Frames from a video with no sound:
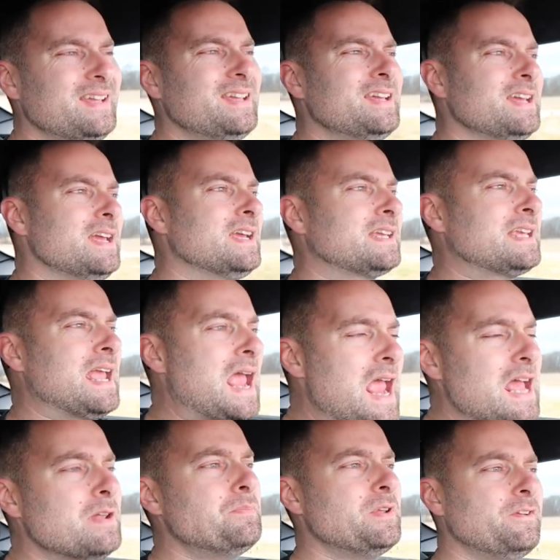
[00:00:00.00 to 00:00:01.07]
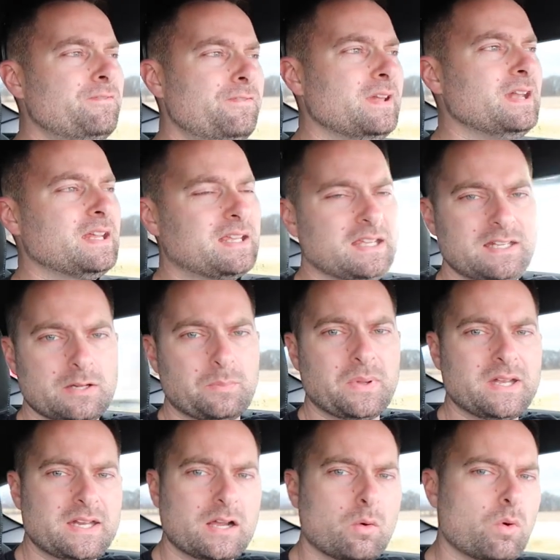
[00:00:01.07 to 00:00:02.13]
it can be finicky
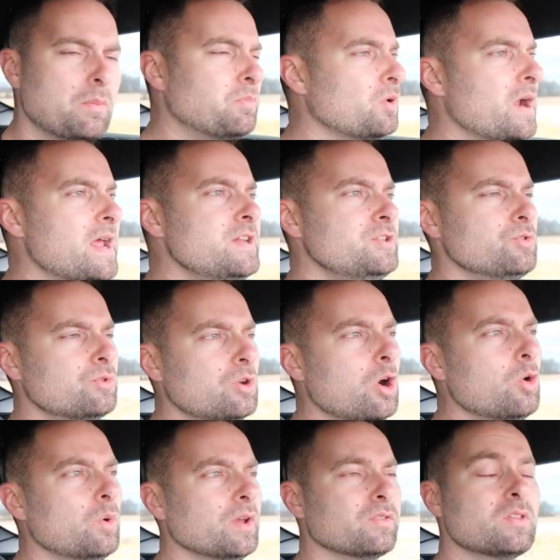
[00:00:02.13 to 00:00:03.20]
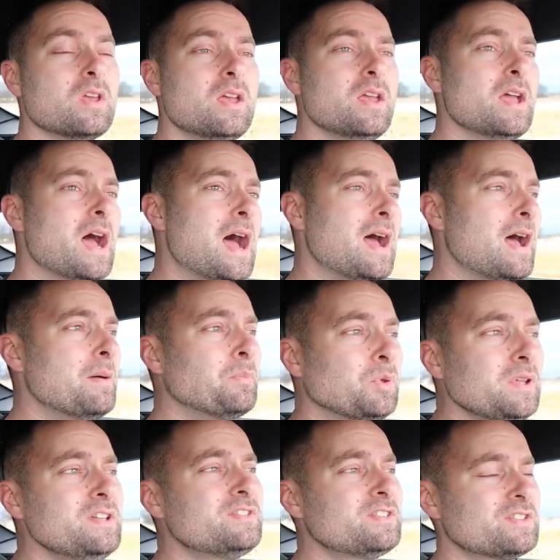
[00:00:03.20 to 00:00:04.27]
depending on what brand you go with. I'm
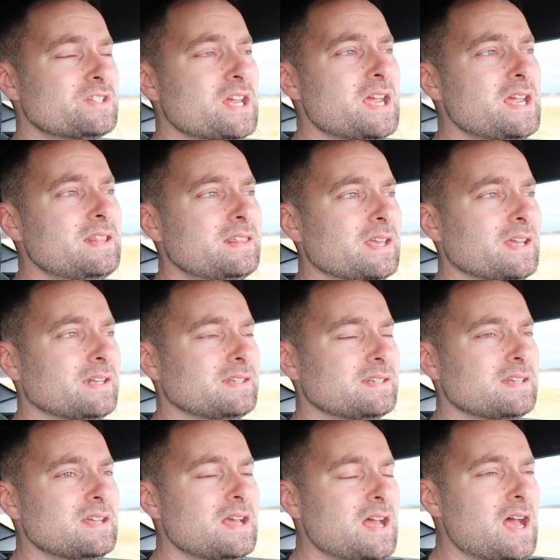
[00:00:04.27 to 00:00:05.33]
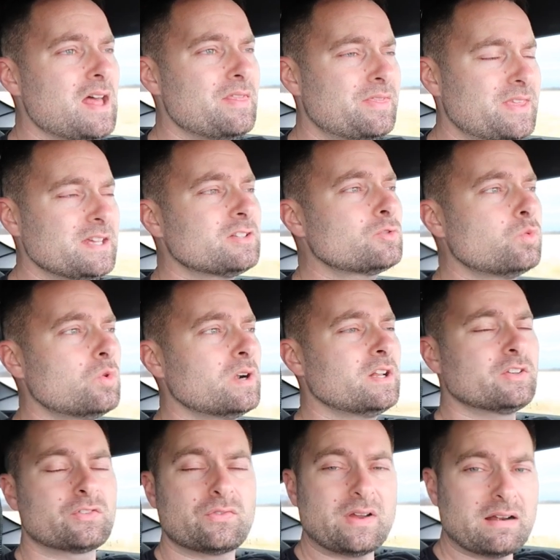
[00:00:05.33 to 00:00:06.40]
pleased to say that this one
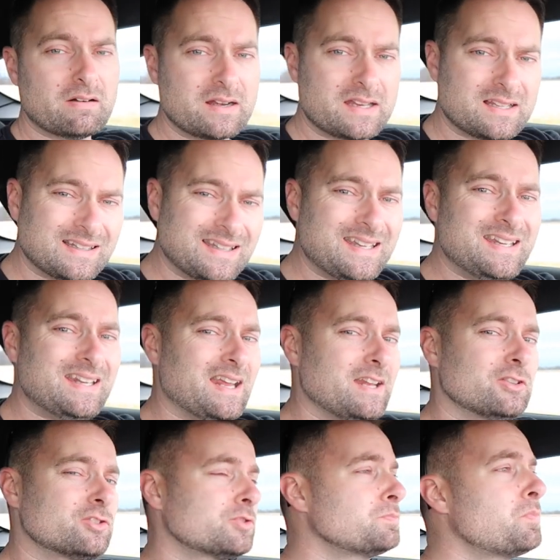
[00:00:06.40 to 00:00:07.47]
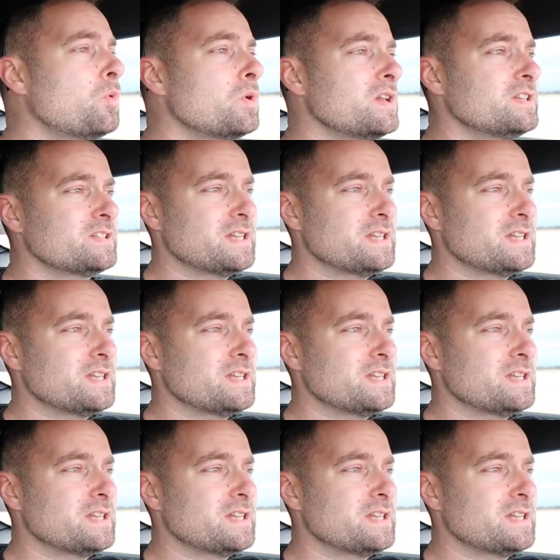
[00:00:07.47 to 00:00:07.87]
is very clean and sporty